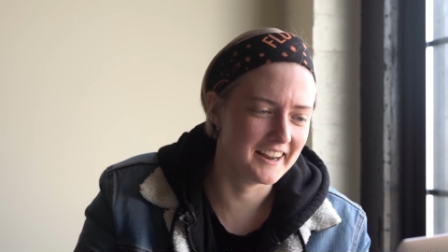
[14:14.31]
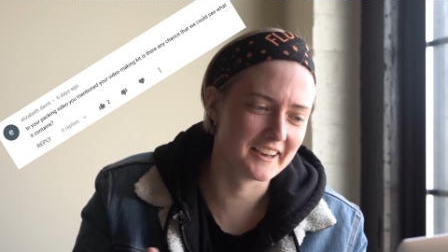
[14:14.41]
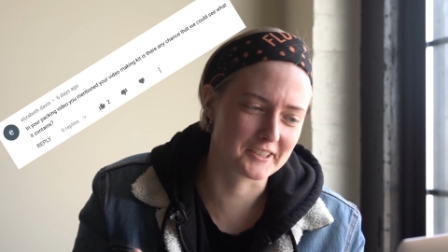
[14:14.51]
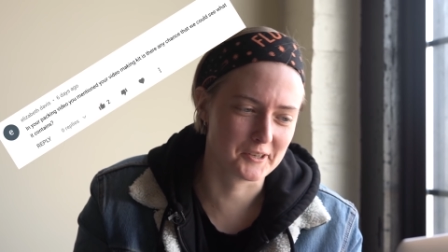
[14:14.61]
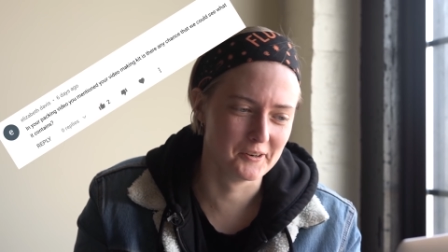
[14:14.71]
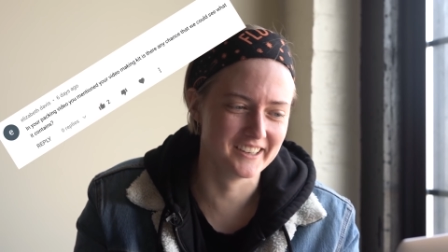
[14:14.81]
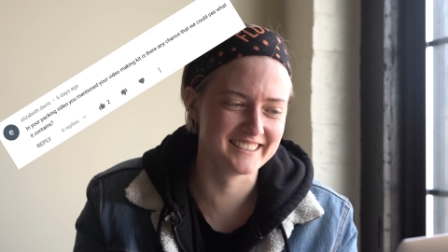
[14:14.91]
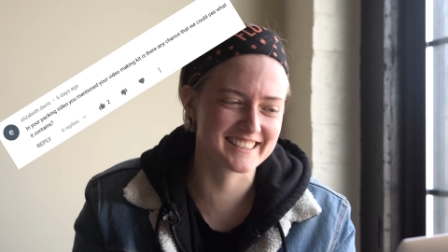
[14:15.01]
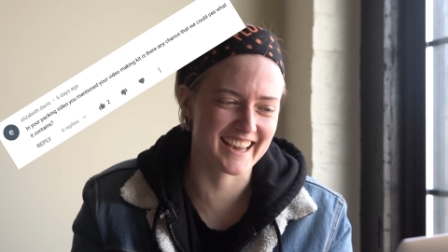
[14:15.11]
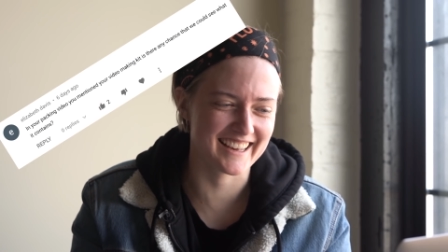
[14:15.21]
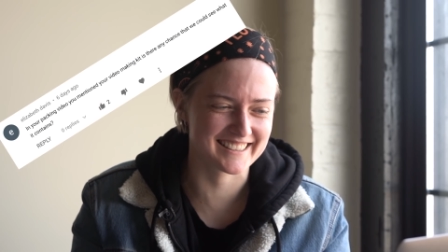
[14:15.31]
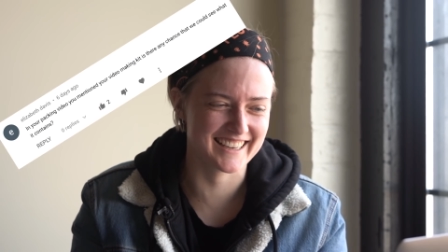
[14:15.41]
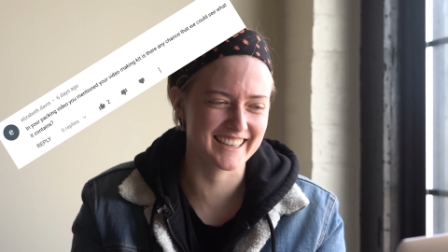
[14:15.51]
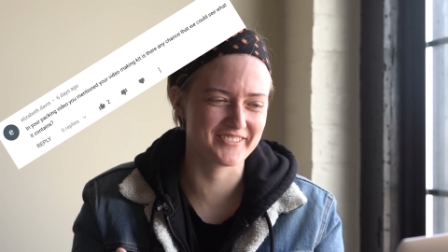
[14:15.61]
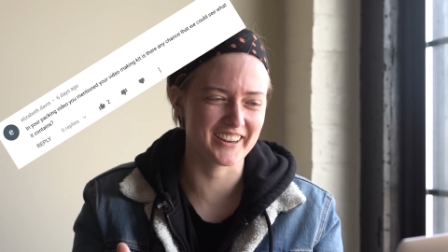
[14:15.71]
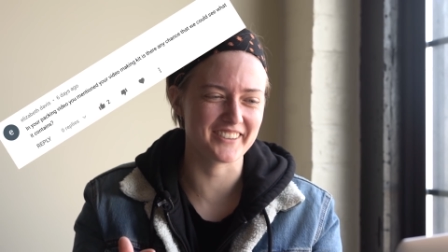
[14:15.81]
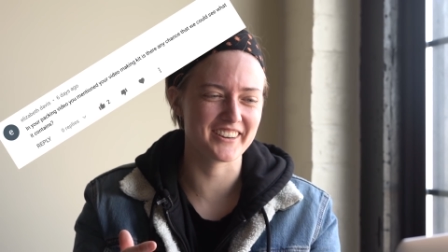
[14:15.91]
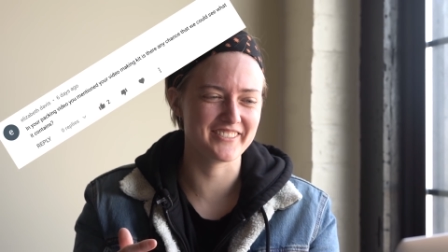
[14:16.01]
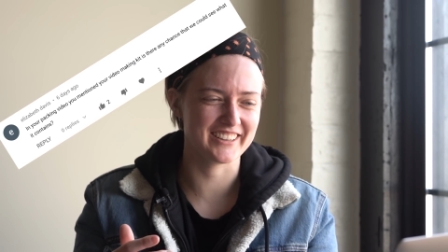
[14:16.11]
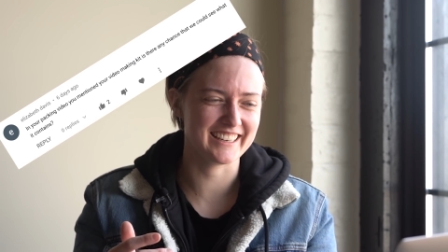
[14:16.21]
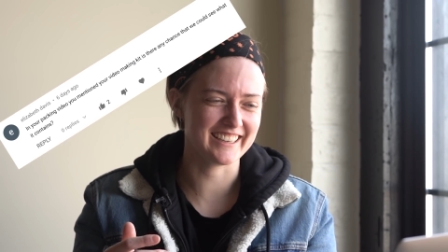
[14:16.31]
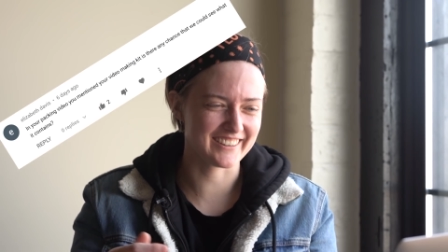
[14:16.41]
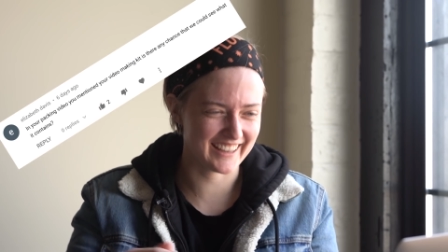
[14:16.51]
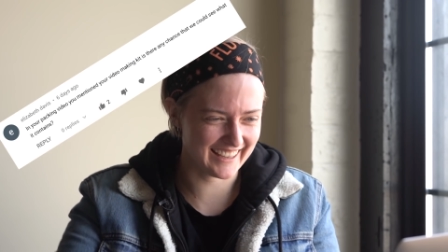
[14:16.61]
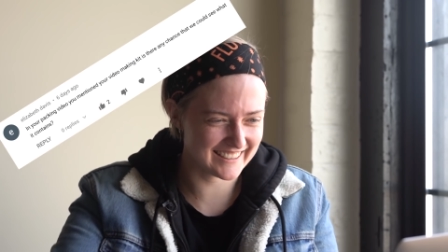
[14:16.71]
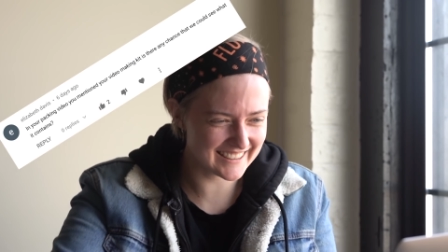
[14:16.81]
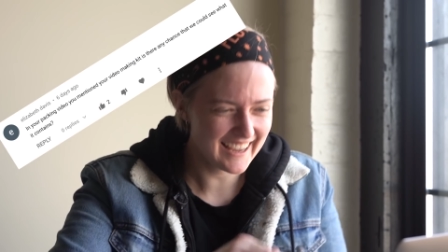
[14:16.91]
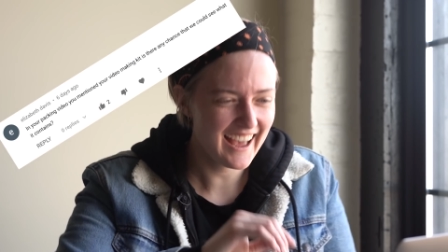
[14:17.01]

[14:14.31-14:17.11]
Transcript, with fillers: next one's asking about my video kit.